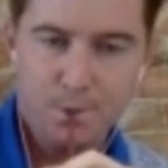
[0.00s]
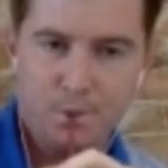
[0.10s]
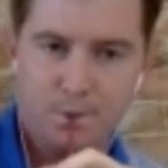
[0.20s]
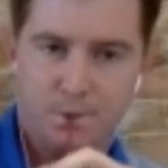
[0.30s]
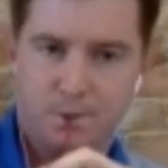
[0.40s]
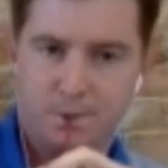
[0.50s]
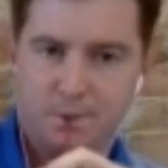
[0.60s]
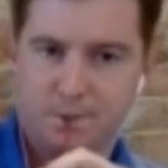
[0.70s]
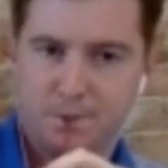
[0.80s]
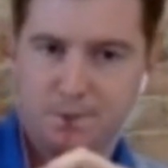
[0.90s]

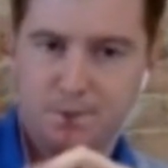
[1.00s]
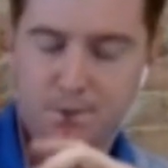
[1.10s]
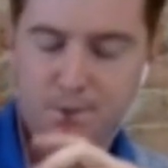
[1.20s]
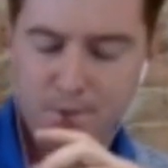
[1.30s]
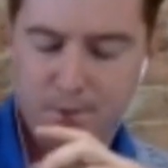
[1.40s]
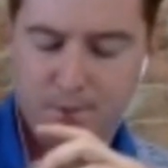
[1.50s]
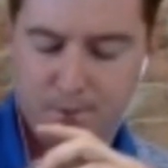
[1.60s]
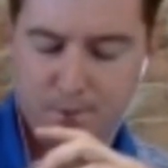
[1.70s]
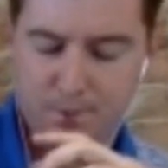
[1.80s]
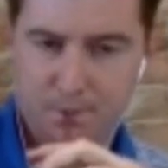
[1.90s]

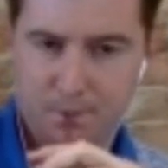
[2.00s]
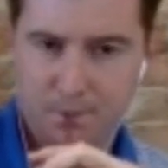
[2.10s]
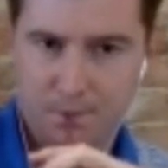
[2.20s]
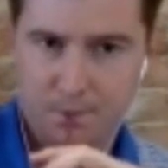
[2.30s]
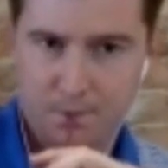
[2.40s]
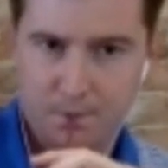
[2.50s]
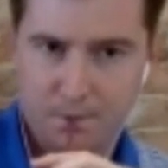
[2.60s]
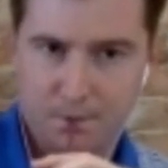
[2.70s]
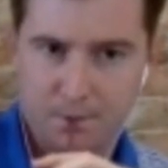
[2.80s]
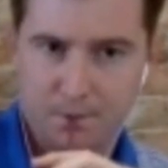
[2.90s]

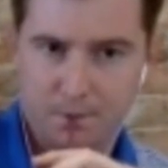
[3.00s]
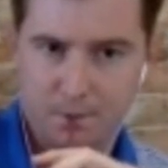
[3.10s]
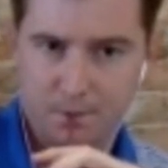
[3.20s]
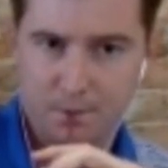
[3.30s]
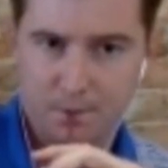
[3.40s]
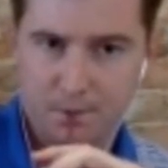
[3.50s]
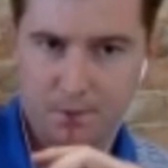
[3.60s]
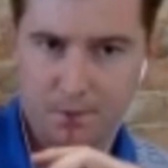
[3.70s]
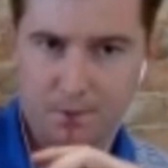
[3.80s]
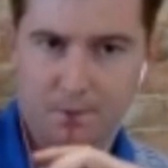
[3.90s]

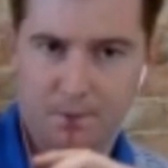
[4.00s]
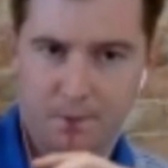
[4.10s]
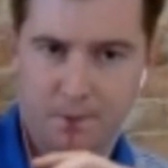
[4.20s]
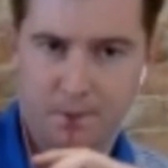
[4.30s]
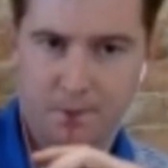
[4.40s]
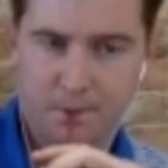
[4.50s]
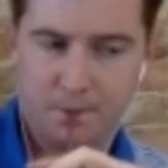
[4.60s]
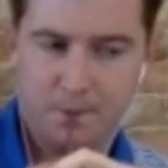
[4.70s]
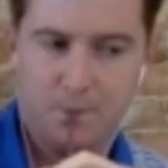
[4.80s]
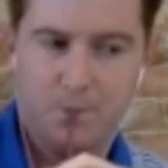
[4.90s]

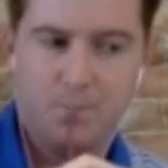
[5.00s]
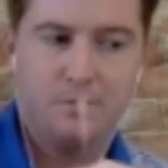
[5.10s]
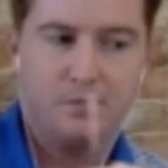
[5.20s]
No words are spoken by the person on screen.